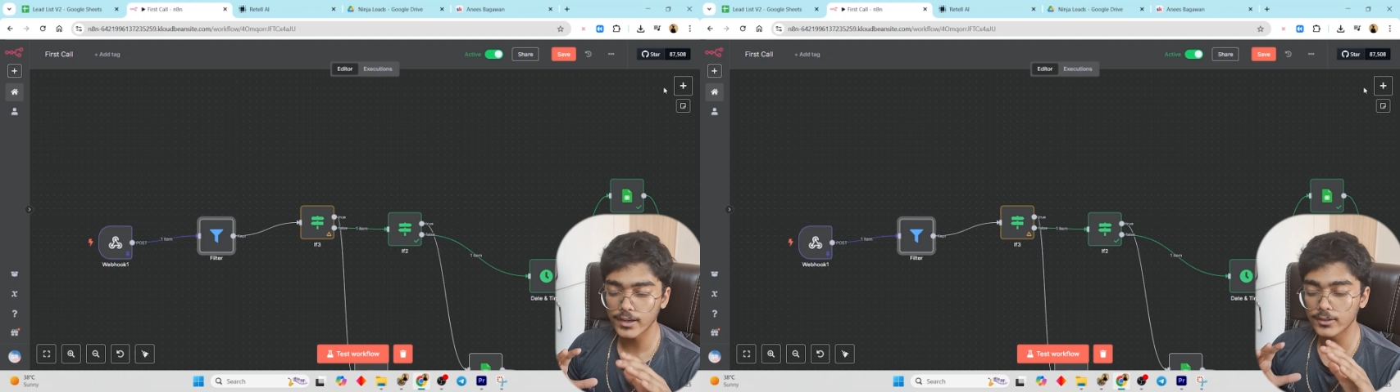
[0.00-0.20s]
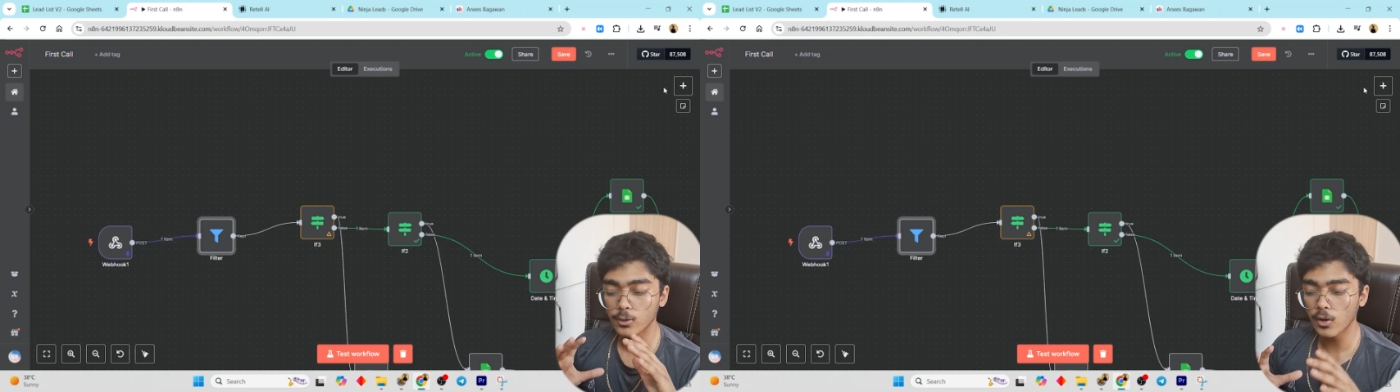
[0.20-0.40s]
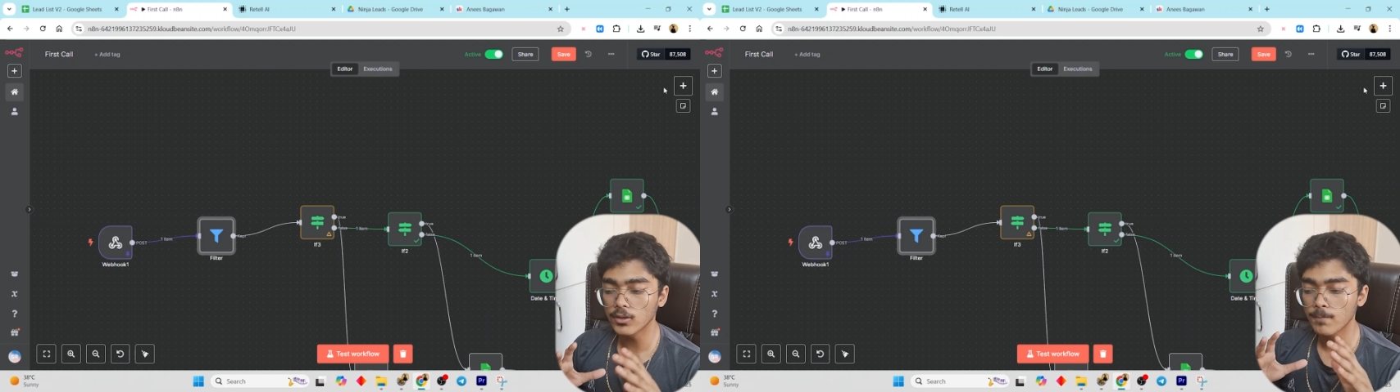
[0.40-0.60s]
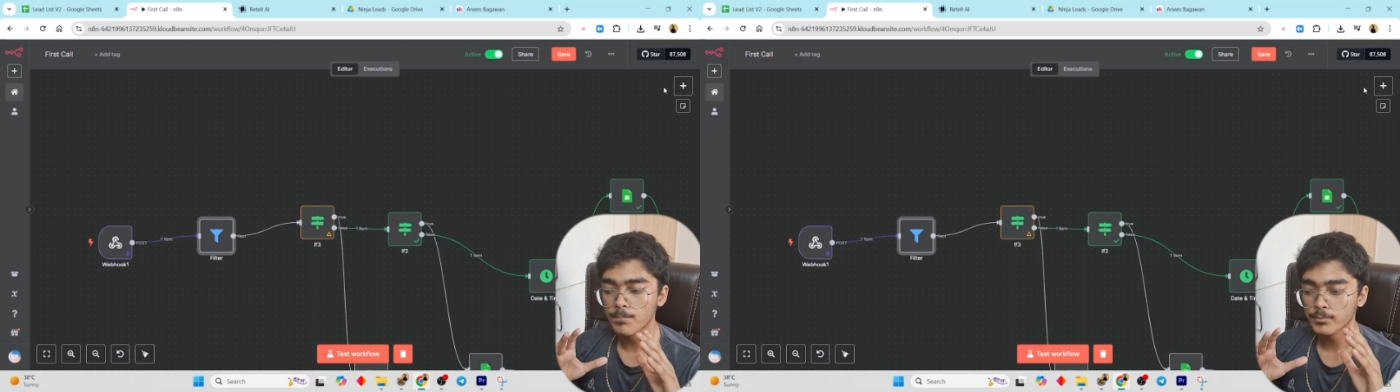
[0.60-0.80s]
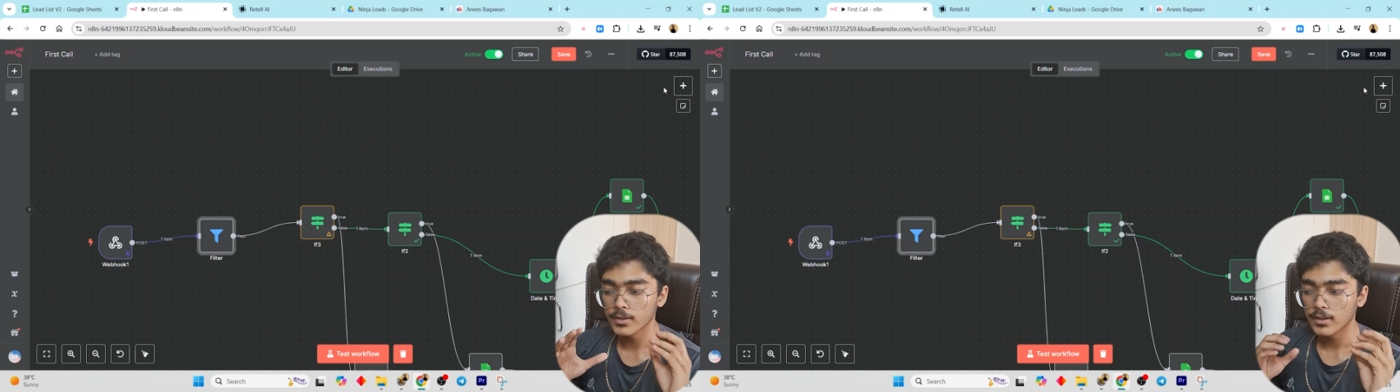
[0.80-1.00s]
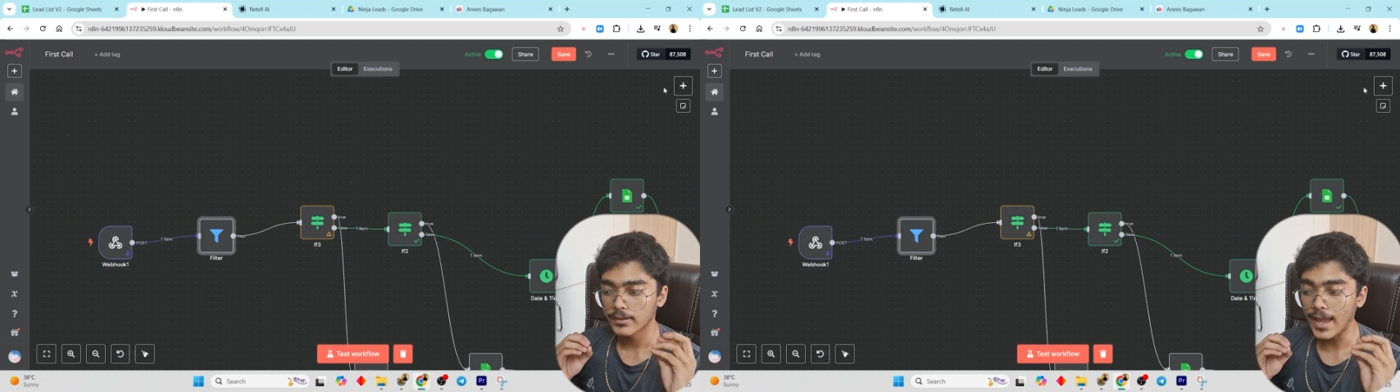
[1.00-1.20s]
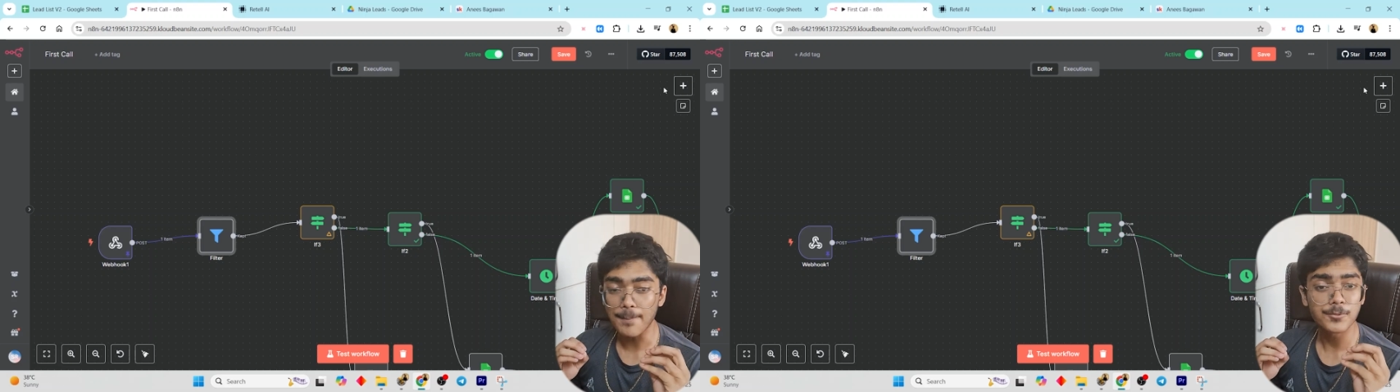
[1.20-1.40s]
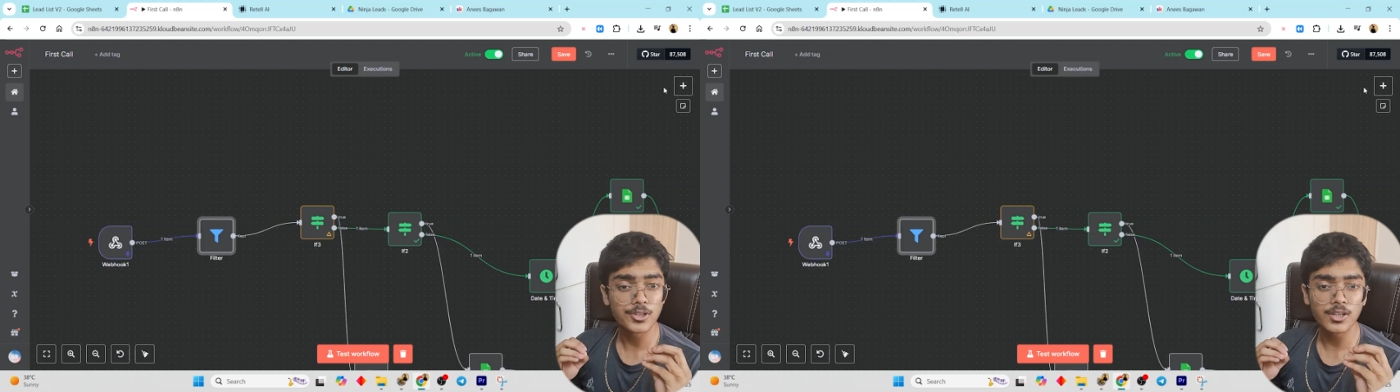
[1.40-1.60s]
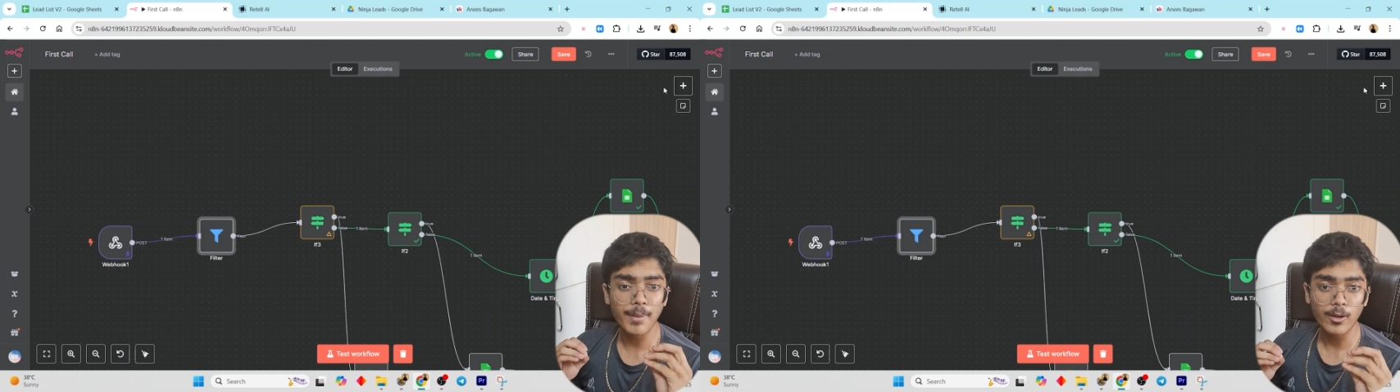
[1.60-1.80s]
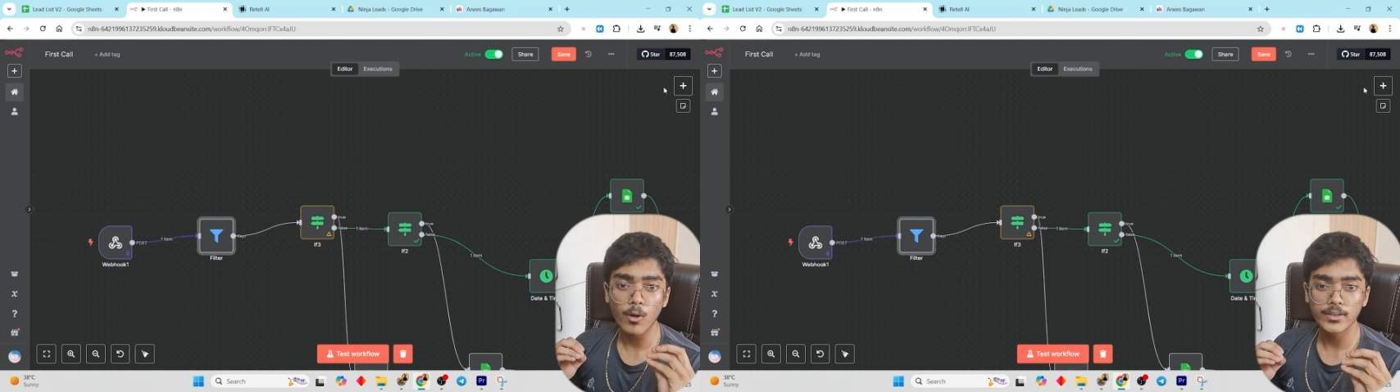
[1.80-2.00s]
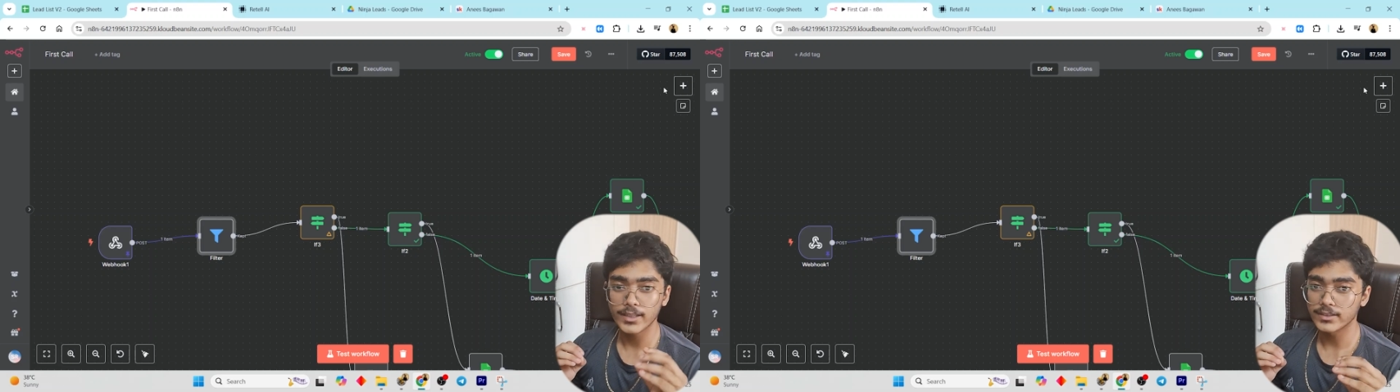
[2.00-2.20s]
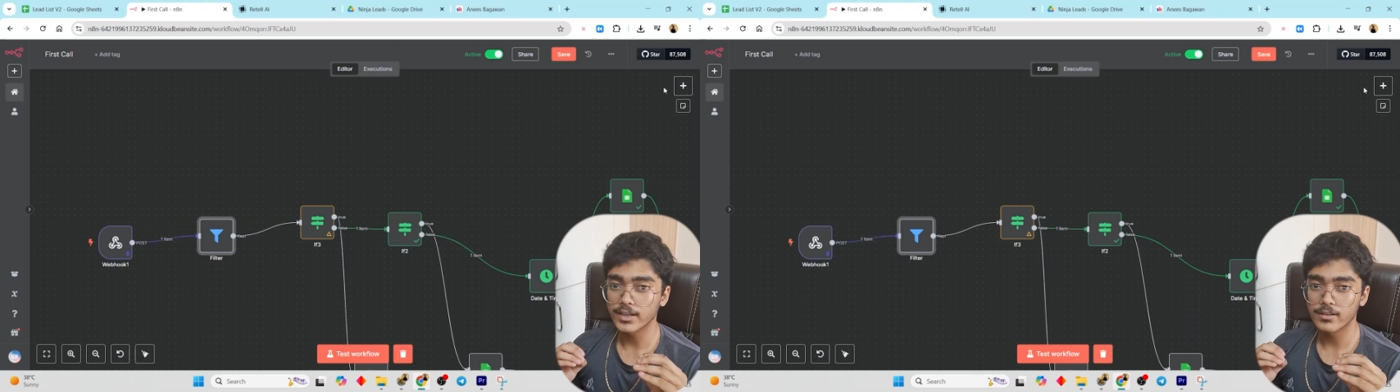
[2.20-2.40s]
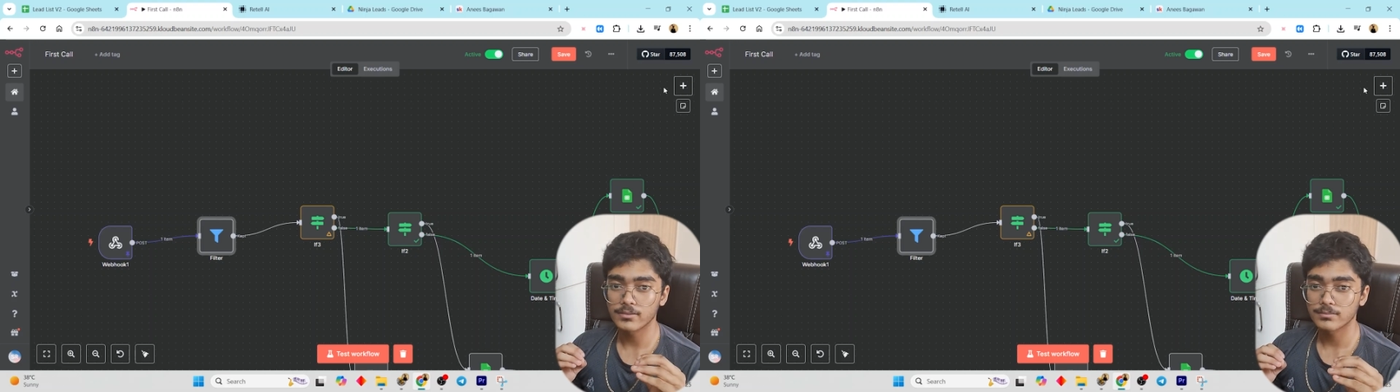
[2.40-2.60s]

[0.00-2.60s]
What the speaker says: it's all captured by call ended.